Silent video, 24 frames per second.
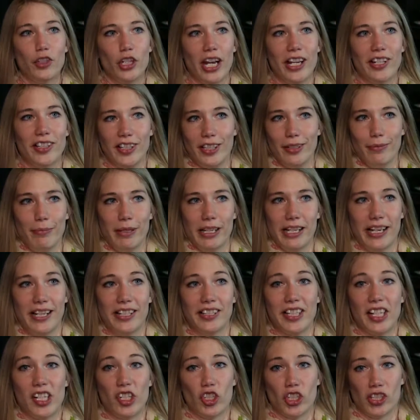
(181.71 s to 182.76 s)
Jacin
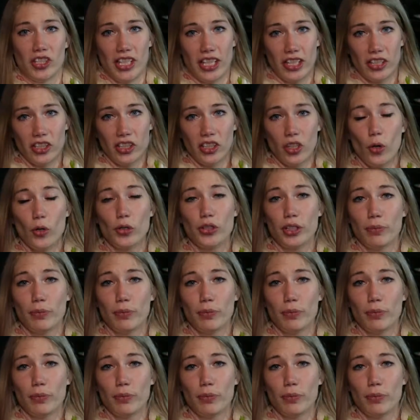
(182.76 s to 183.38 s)
because he's just like so